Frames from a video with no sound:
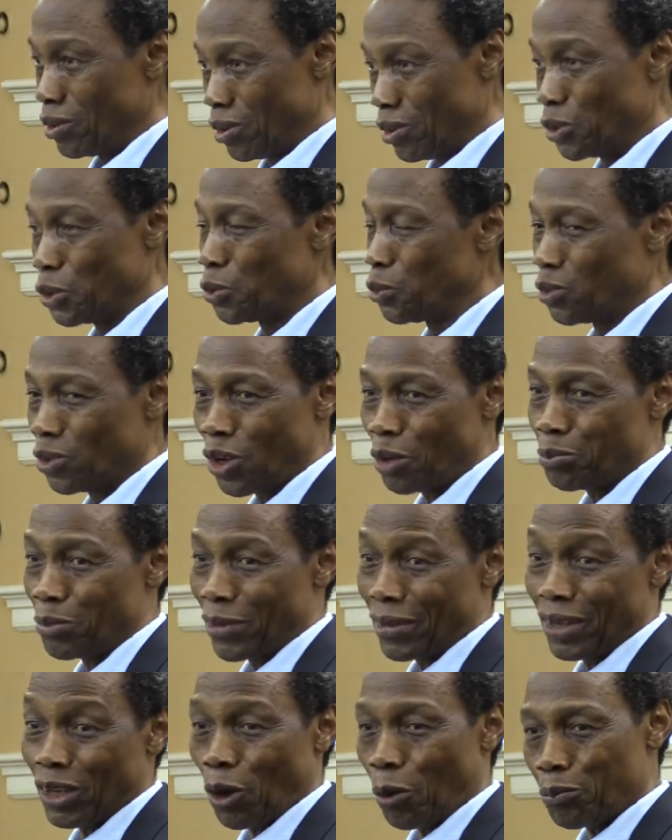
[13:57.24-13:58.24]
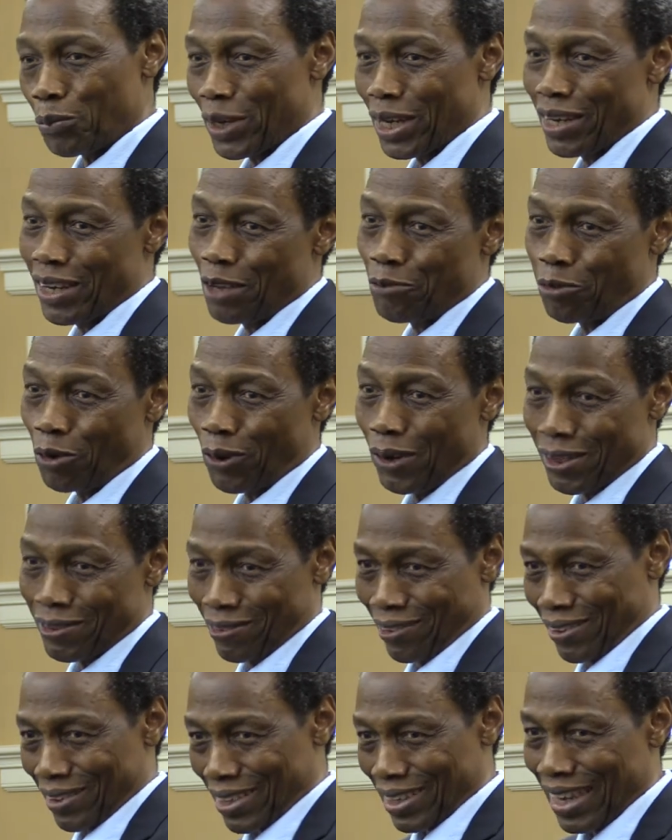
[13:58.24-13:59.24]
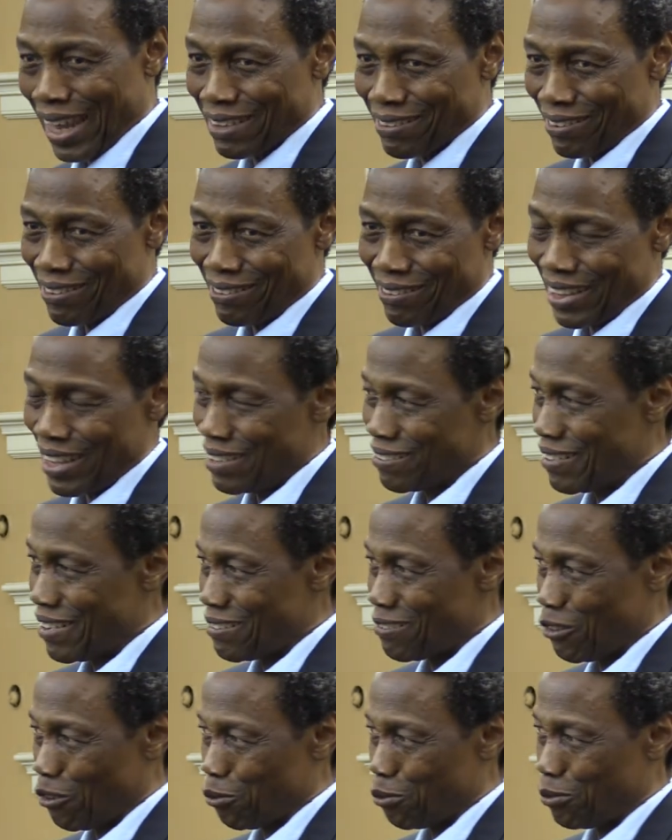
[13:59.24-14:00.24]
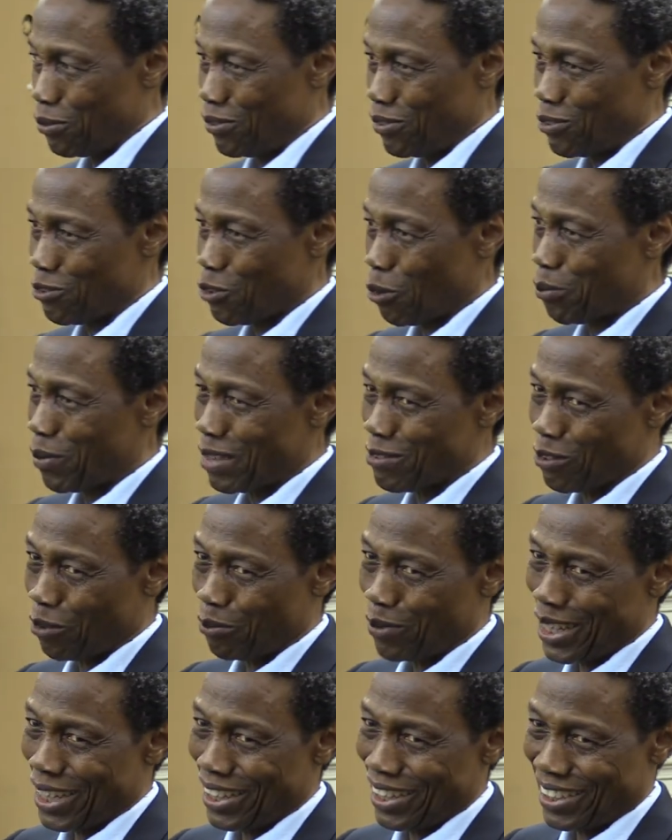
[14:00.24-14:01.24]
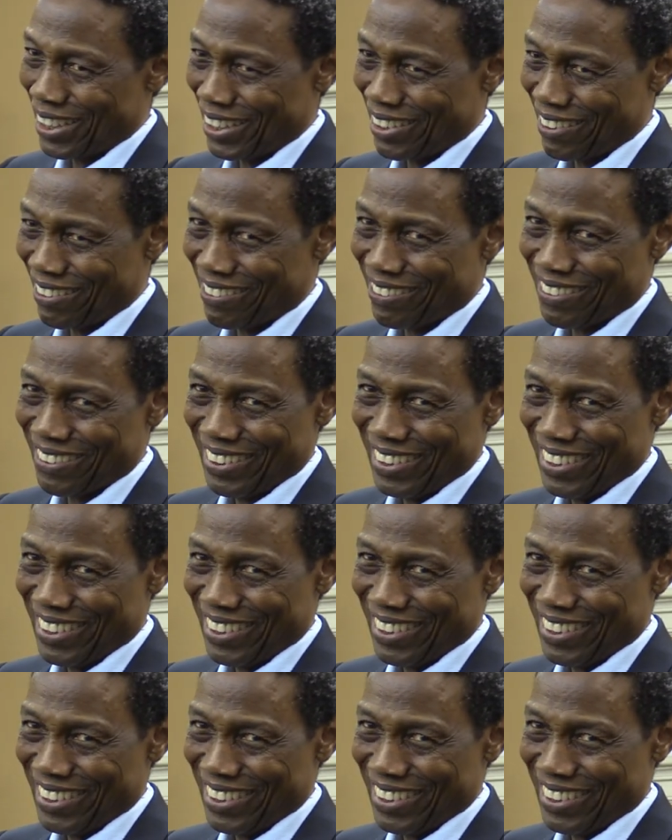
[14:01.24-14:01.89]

should not be completely forgotten. That is the essence of Suppers of Many Dishes.